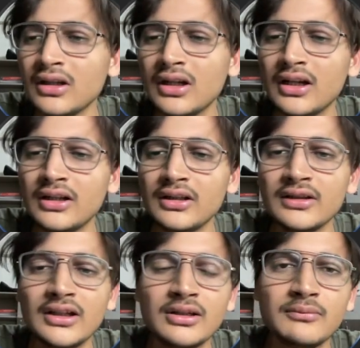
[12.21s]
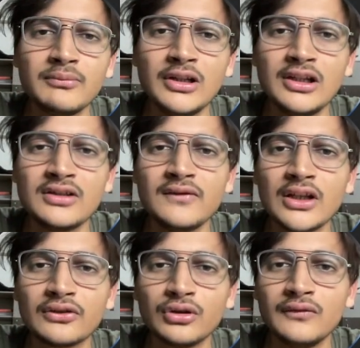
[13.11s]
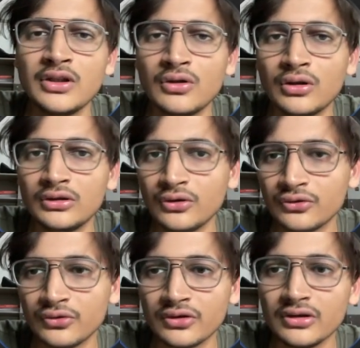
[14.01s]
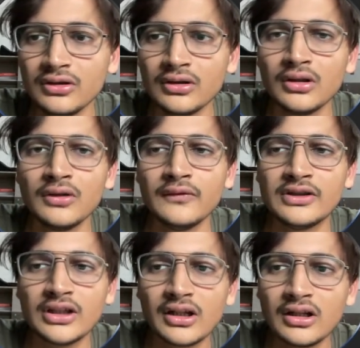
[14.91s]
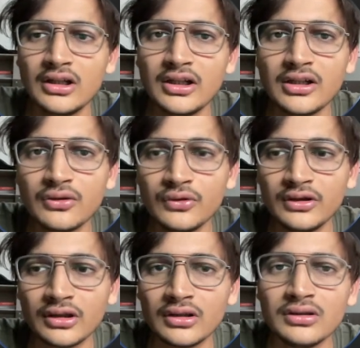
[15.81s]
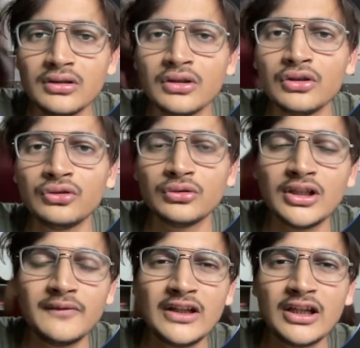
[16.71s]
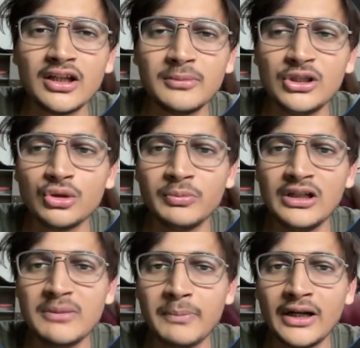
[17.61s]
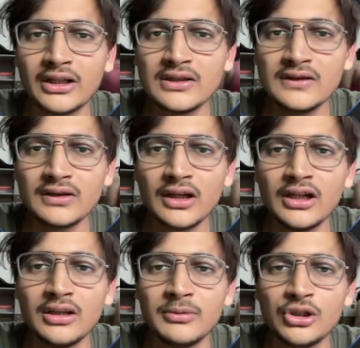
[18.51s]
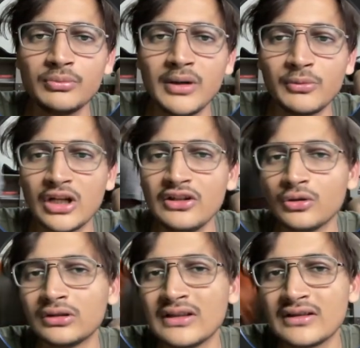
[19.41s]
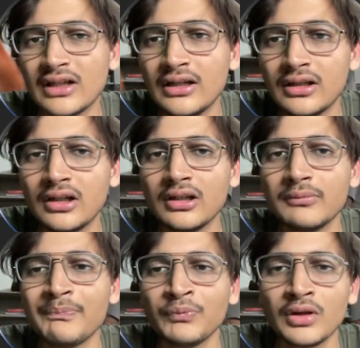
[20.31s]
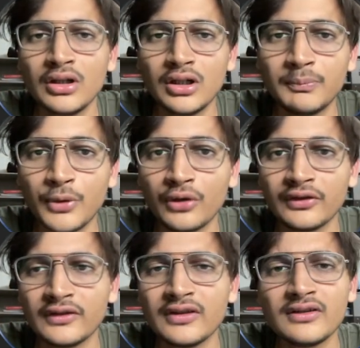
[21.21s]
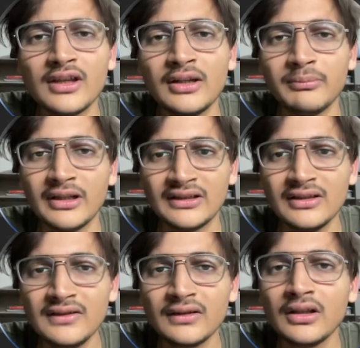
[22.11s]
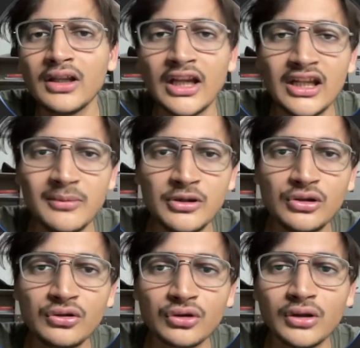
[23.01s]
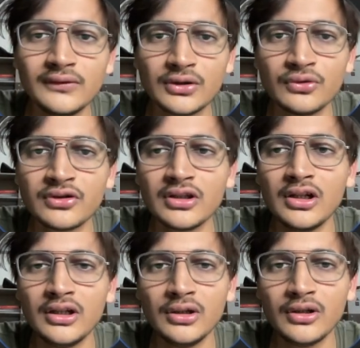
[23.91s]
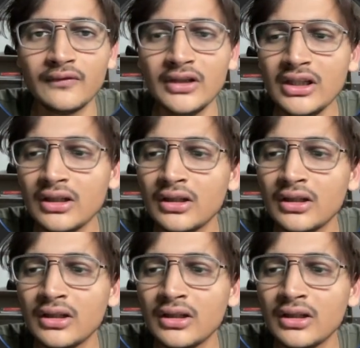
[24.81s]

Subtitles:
and in that playlist we are solving all those questions which are related to each other, so that we can able to build patterns and able to memorize all the standard processes and methods and able to solve the question intuitively